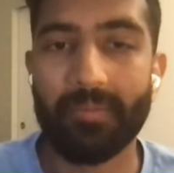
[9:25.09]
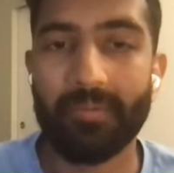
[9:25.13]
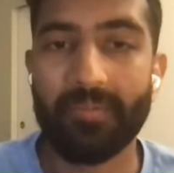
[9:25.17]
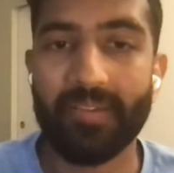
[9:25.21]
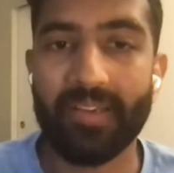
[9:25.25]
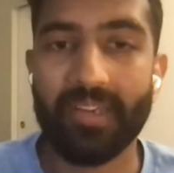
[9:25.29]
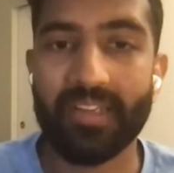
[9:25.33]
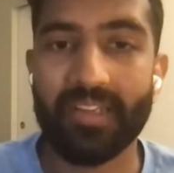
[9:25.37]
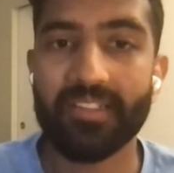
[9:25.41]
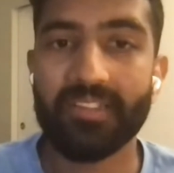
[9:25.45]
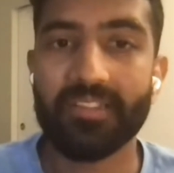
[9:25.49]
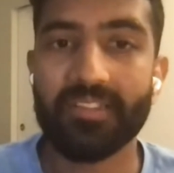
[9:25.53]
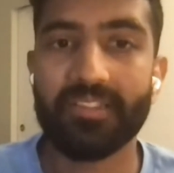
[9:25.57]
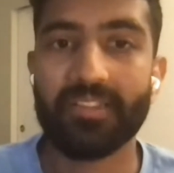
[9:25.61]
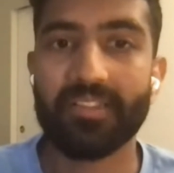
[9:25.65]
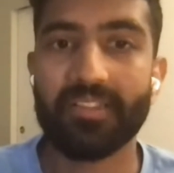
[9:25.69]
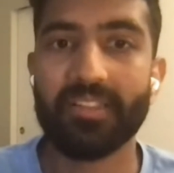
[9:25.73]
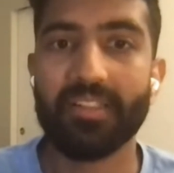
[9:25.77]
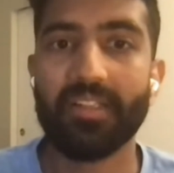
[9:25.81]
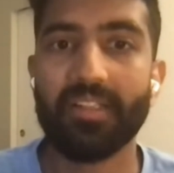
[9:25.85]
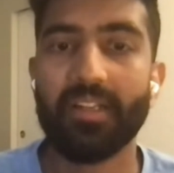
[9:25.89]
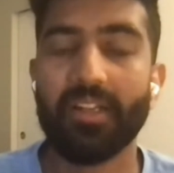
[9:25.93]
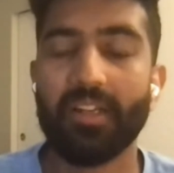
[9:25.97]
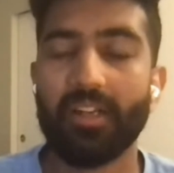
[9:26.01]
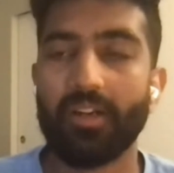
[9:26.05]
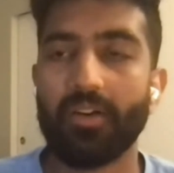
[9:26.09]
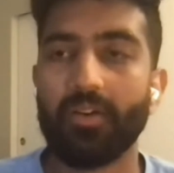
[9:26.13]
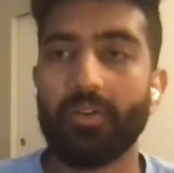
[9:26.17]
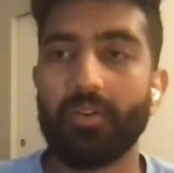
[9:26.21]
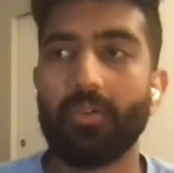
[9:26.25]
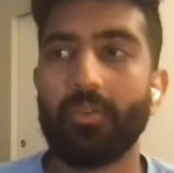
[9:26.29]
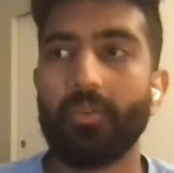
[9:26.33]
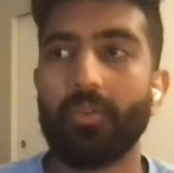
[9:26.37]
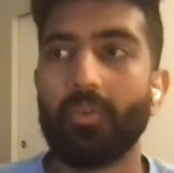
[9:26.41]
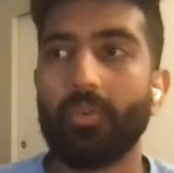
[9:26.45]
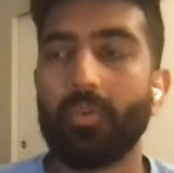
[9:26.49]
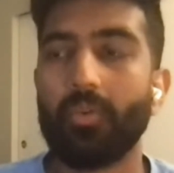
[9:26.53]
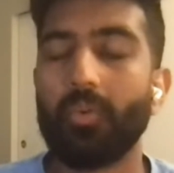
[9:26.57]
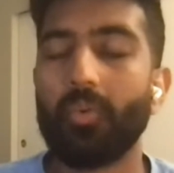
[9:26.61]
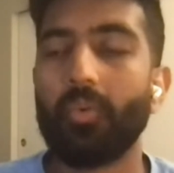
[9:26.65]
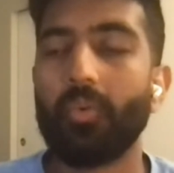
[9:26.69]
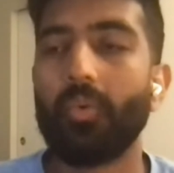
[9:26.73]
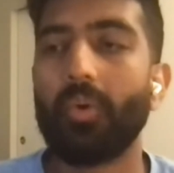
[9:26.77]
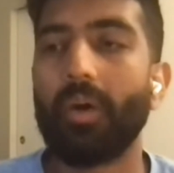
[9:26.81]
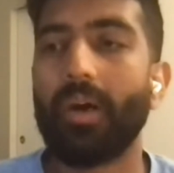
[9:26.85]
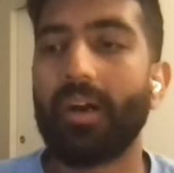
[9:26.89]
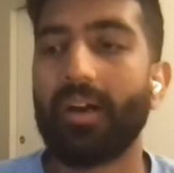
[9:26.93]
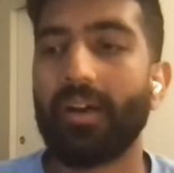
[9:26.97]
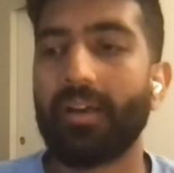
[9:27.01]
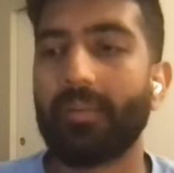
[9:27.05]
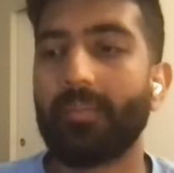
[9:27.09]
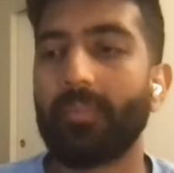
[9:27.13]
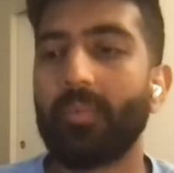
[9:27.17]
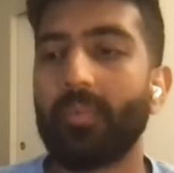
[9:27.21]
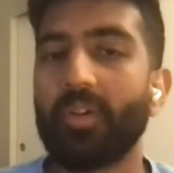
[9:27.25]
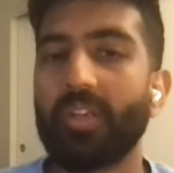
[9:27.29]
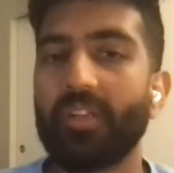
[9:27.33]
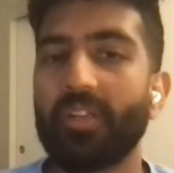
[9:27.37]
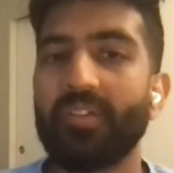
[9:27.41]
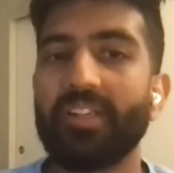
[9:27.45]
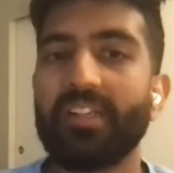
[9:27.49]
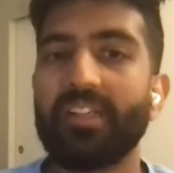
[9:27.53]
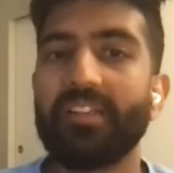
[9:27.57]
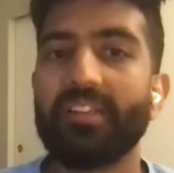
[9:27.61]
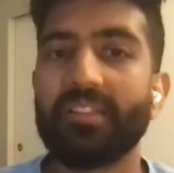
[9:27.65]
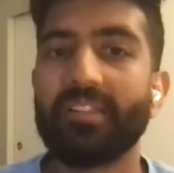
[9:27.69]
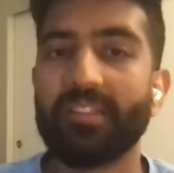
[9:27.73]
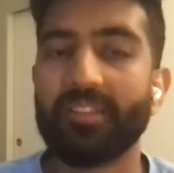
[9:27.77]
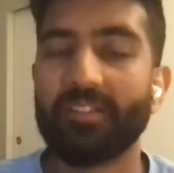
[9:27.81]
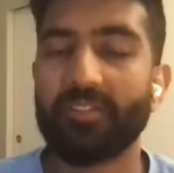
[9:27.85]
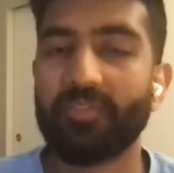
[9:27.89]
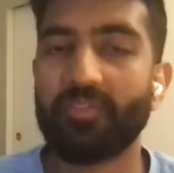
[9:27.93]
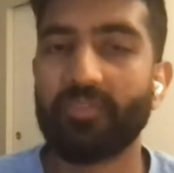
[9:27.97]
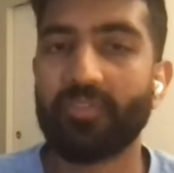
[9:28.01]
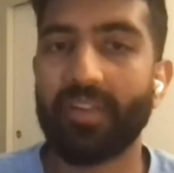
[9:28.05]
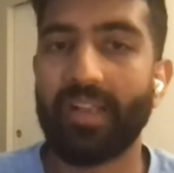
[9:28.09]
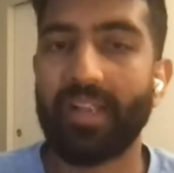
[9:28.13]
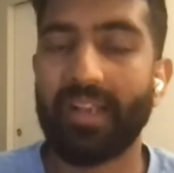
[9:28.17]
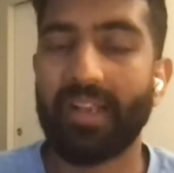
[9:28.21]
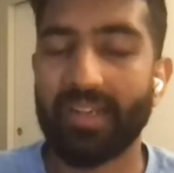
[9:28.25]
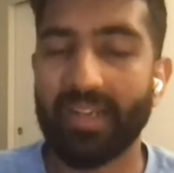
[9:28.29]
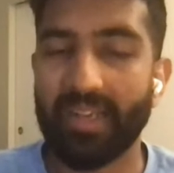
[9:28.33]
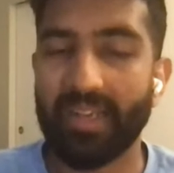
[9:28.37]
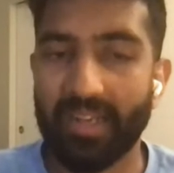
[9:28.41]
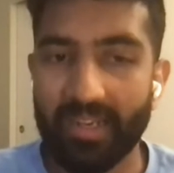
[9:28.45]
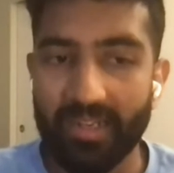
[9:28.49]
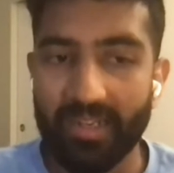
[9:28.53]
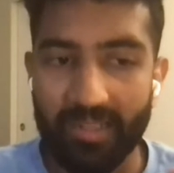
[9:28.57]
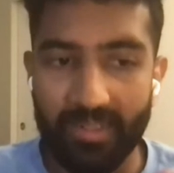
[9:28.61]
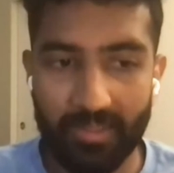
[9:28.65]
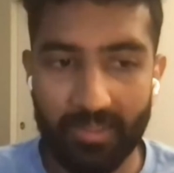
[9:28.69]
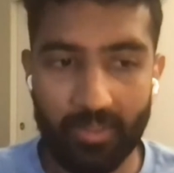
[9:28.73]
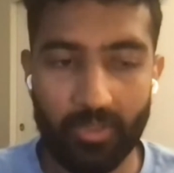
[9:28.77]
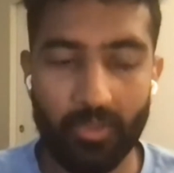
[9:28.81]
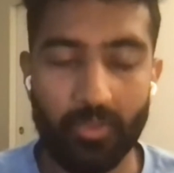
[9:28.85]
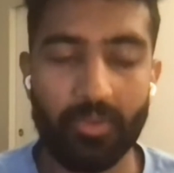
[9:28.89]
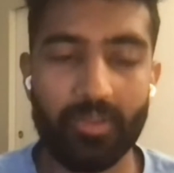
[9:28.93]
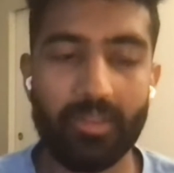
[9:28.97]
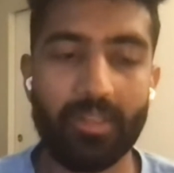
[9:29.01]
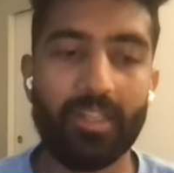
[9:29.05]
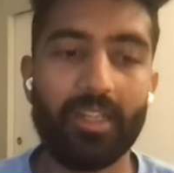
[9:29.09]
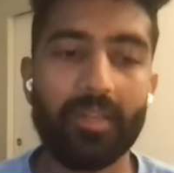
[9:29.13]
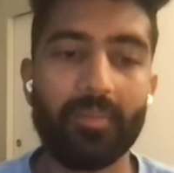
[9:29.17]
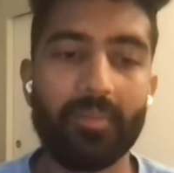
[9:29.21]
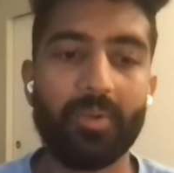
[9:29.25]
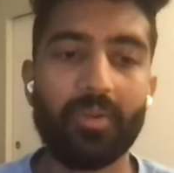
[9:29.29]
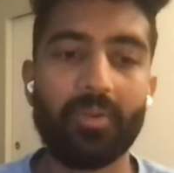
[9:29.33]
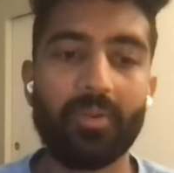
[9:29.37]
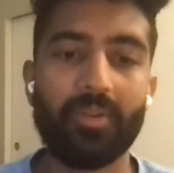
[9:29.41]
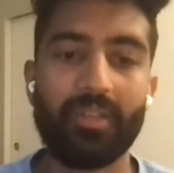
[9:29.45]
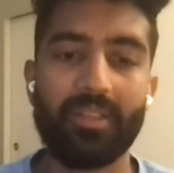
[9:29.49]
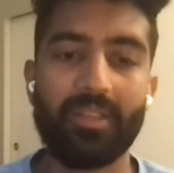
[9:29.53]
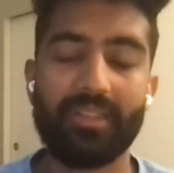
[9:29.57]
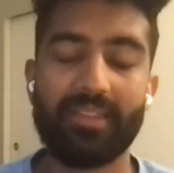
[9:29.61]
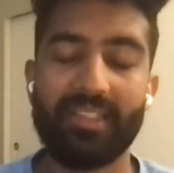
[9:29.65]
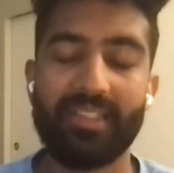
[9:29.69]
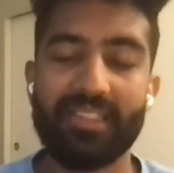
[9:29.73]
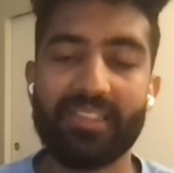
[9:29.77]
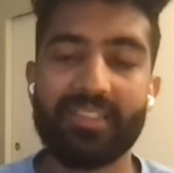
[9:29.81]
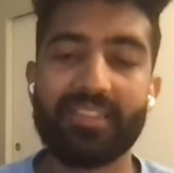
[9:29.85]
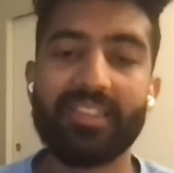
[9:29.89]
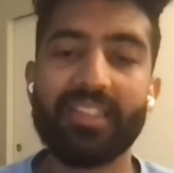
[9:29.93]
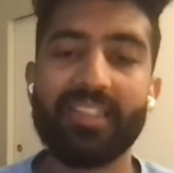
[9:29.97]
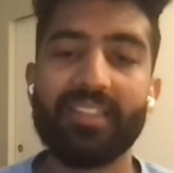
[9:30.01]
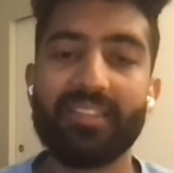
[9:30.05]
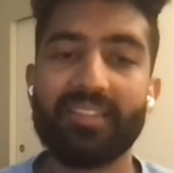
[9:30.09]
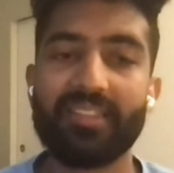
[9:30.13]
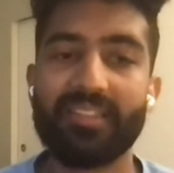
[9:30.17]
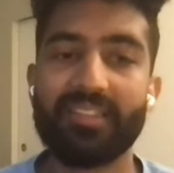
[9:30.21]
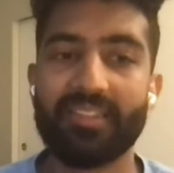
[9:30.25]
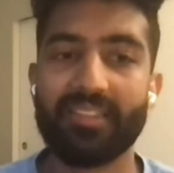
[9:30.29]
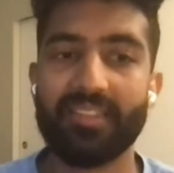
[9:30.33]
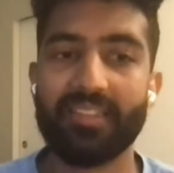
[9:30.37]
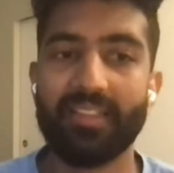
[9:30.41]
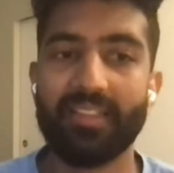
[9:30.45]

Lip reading: friends who are motivated enough and are talking about these things.